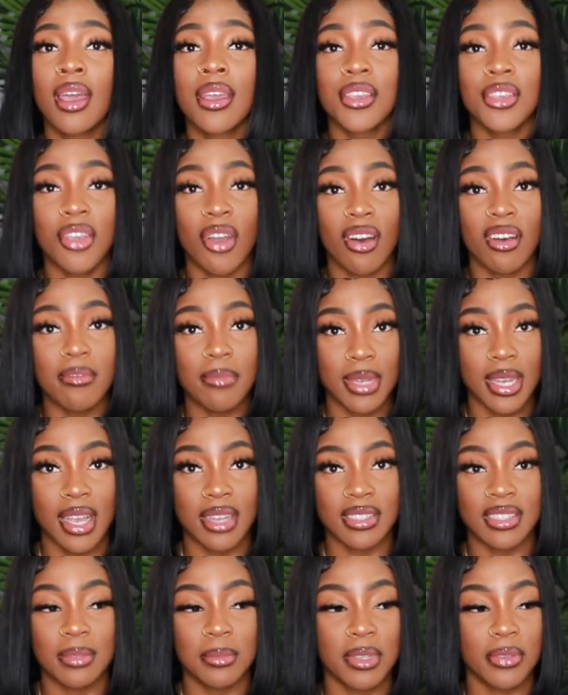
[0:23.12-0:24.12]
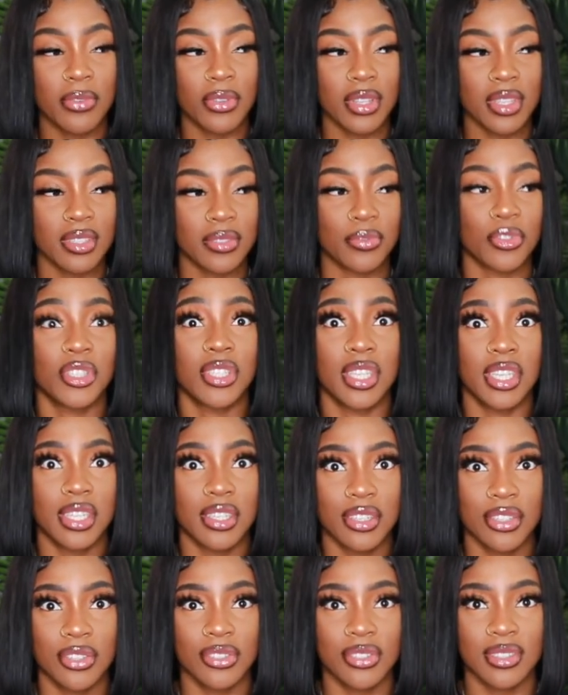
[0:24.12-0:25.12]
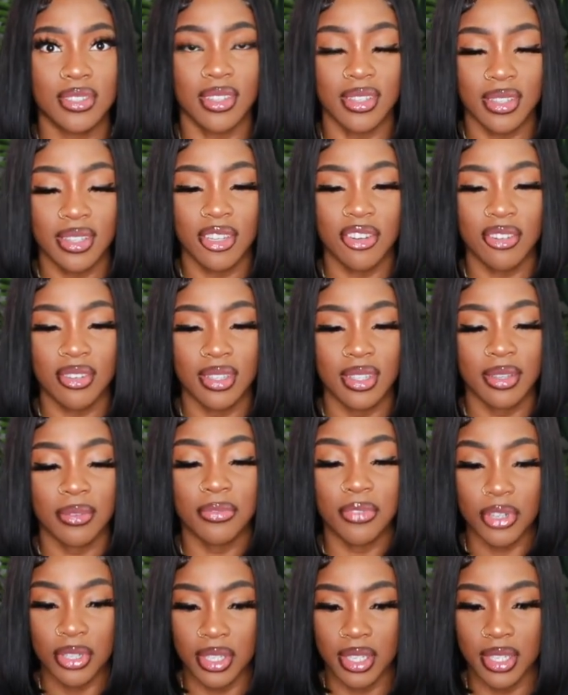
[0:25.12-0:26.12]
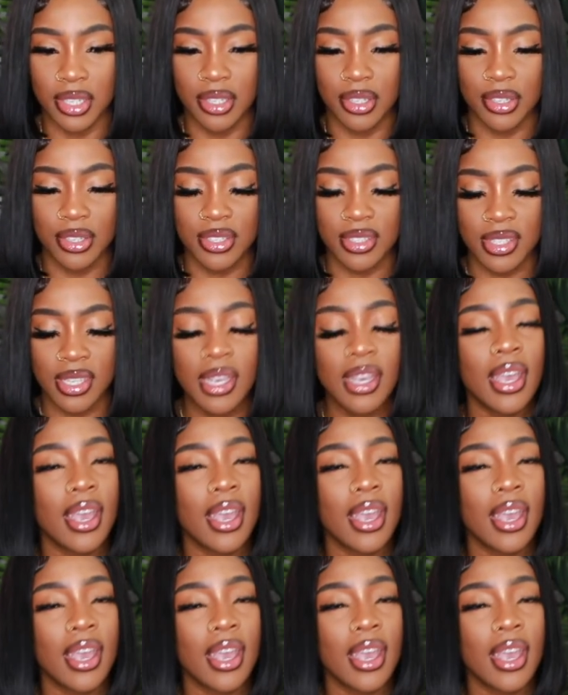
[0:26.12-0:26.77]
Y'all have been asking me for this for years, literally for years.